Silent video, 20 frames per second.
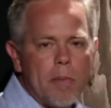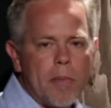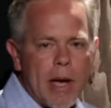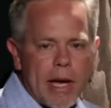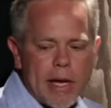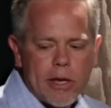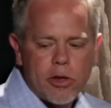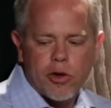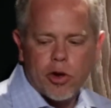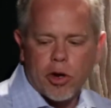
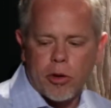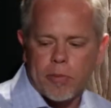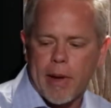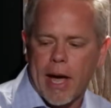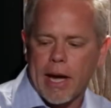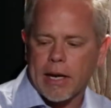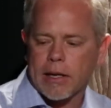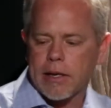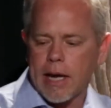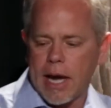major
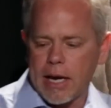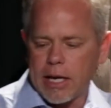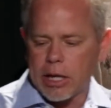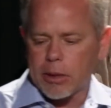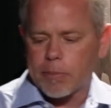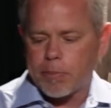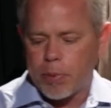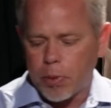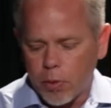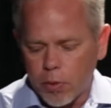
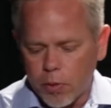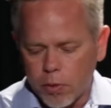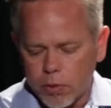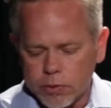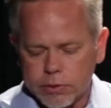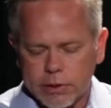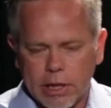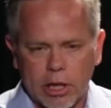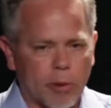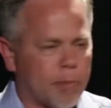magnetic
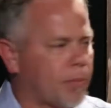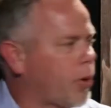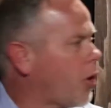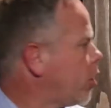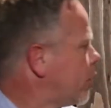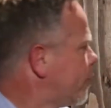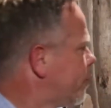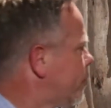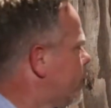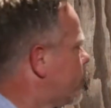pulls that are
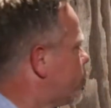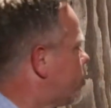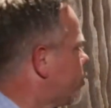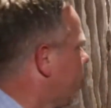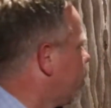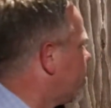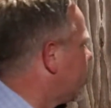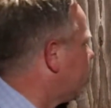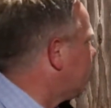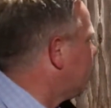part of this
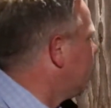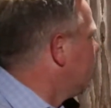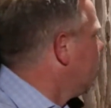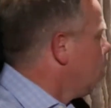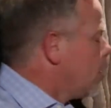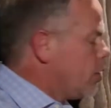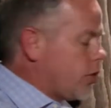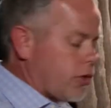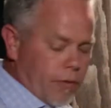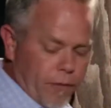journey.
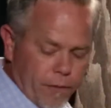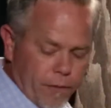The